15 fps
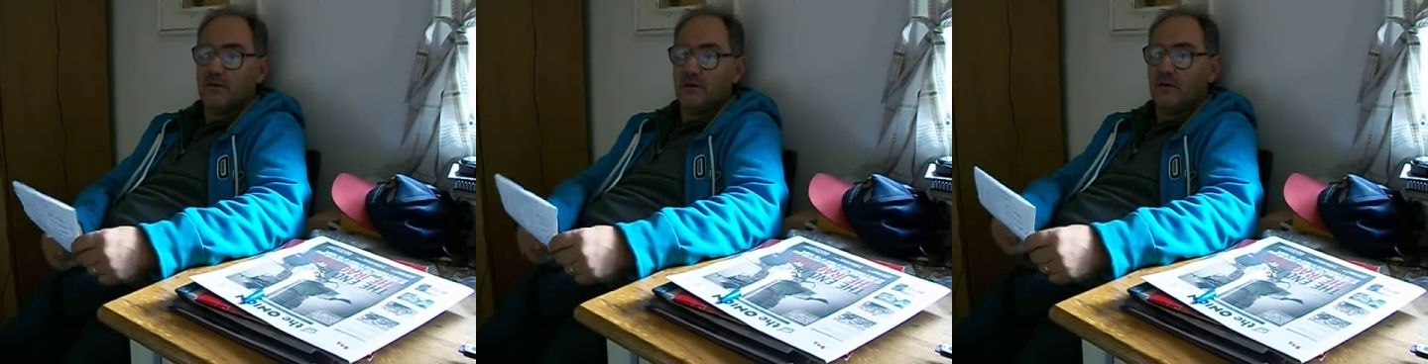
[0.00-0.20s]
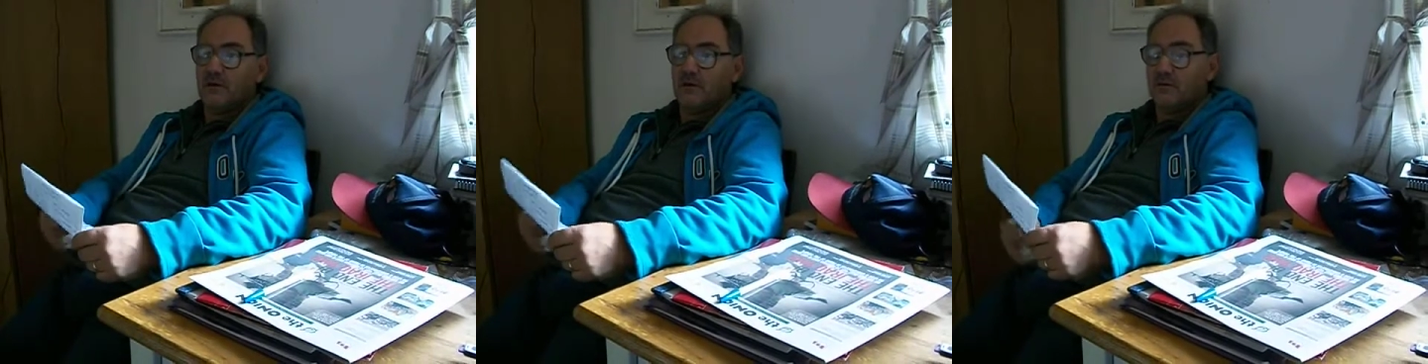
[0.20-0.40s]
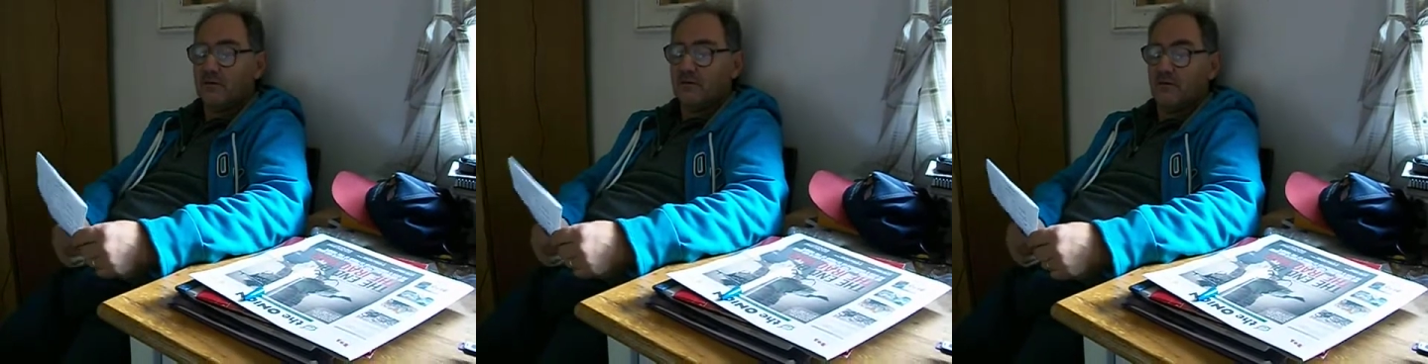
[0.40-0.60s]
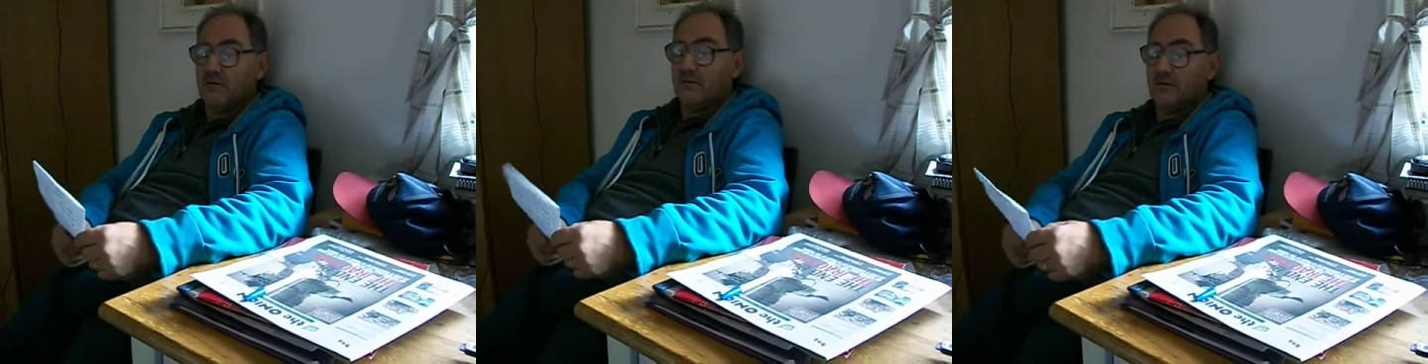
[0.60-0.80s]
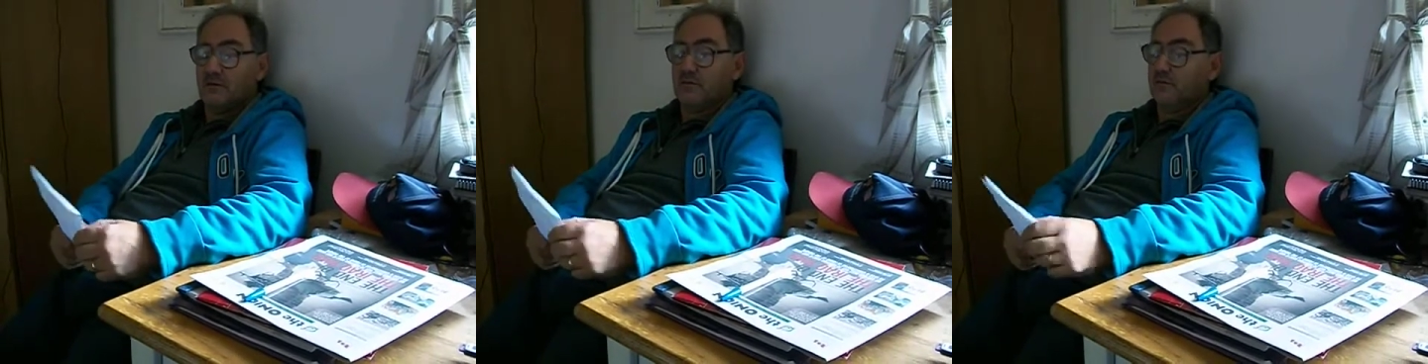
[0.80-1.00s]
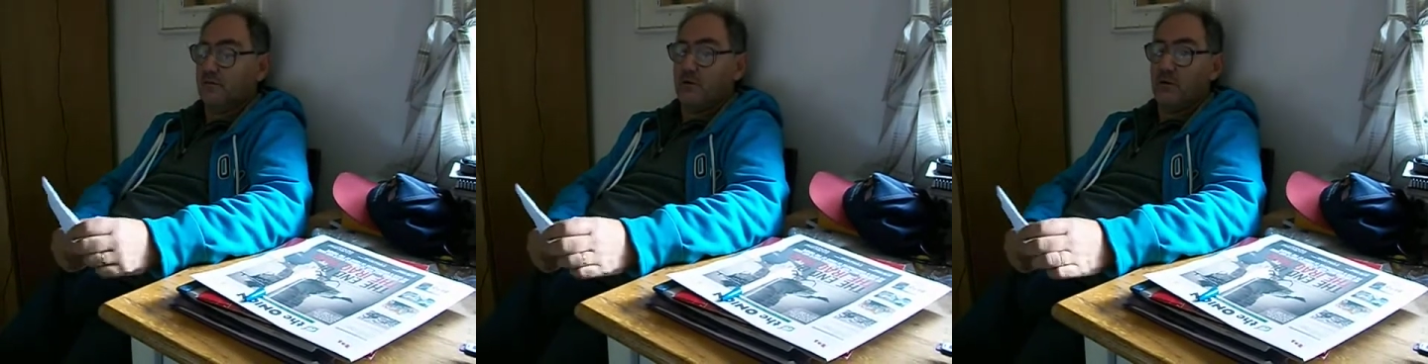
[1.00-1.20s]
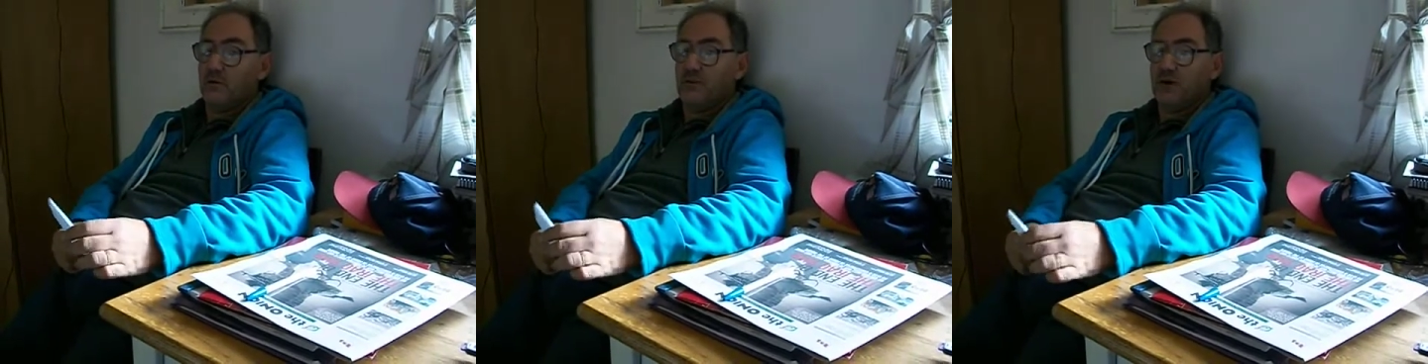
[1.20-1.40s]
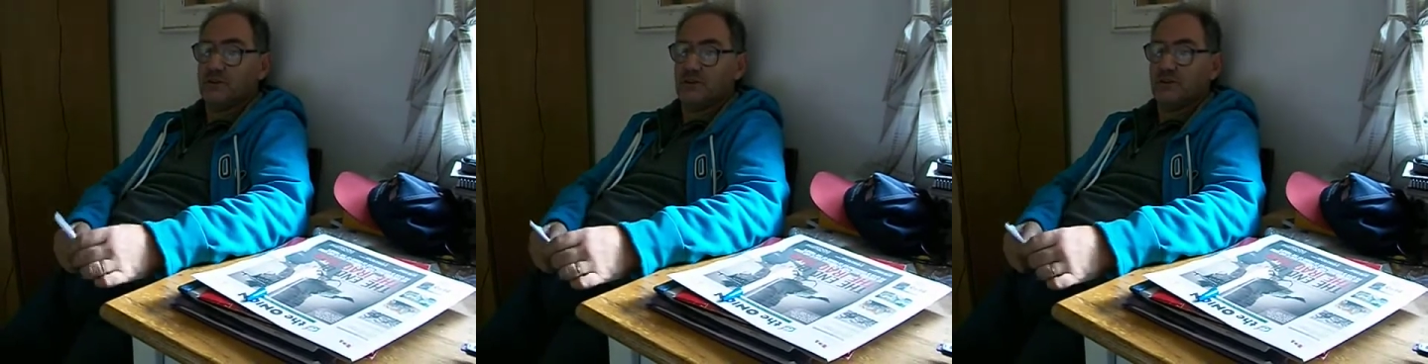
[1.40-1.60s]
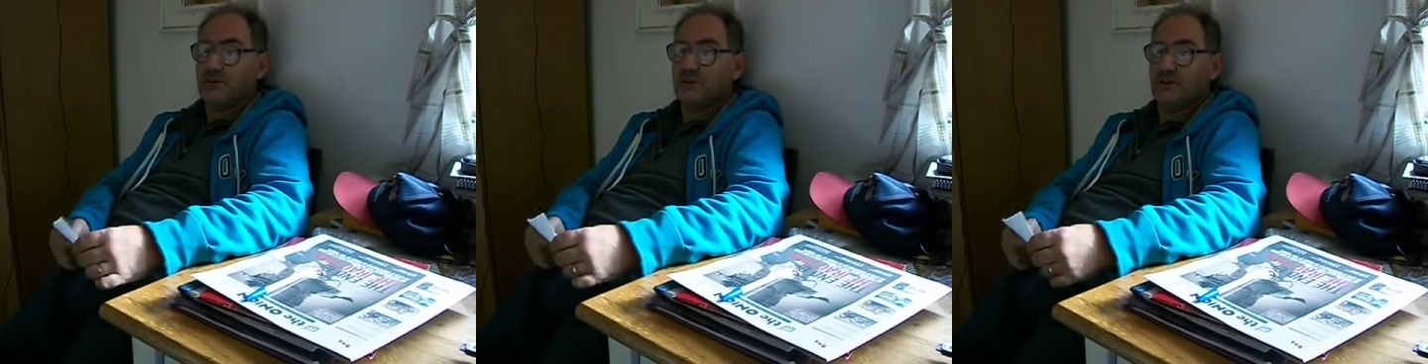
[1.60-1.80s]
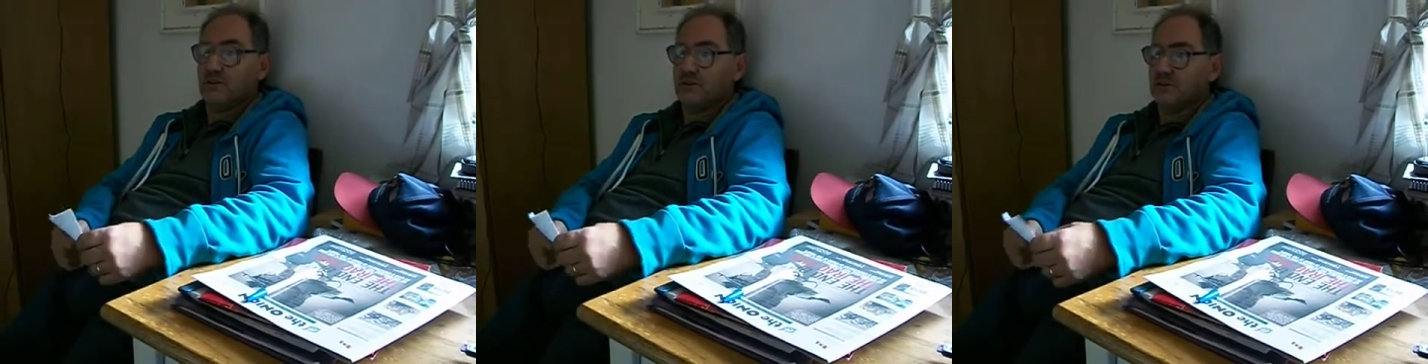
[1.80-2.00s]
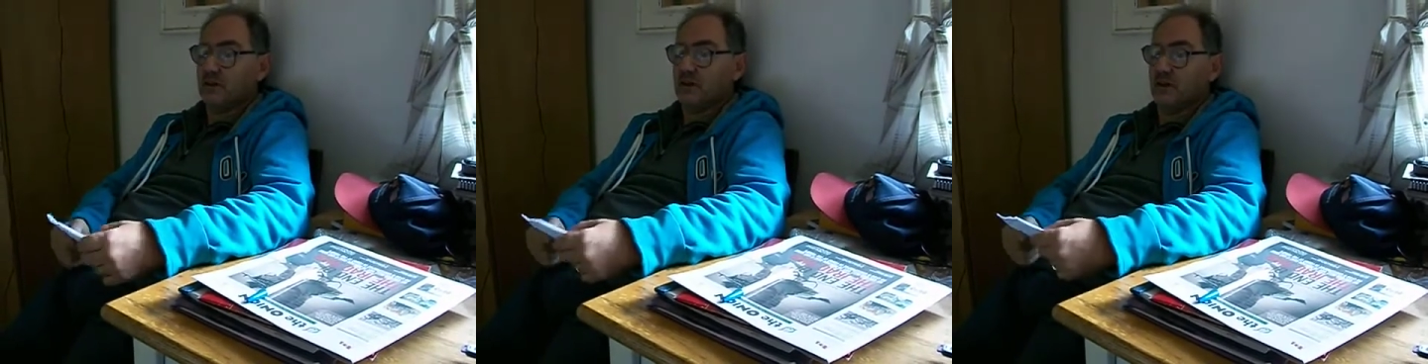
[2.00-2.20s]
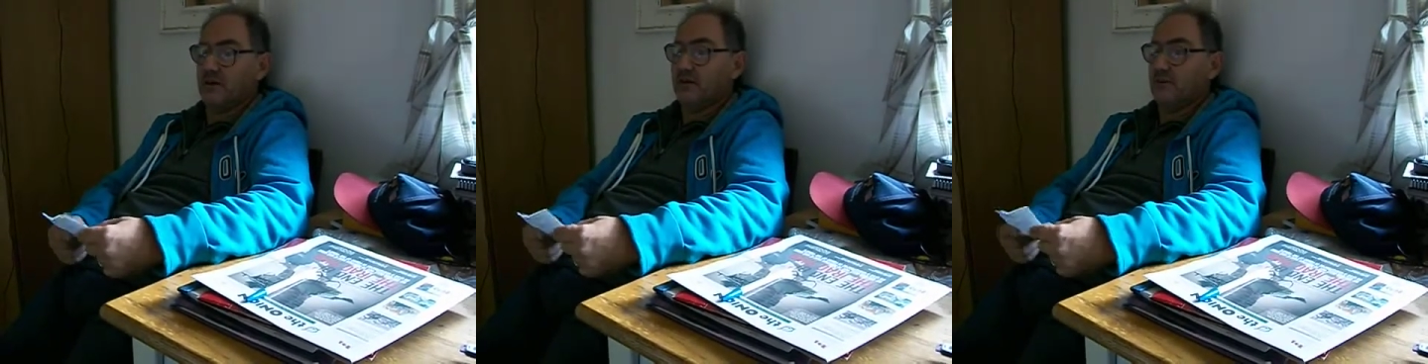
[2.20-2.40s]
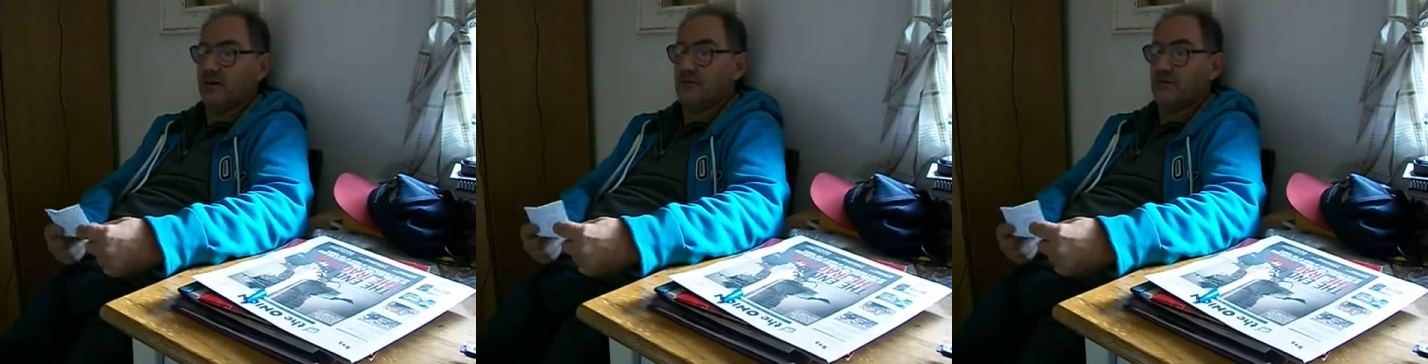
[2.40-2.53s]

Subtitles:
Right. I mean, man, watching this thing is like.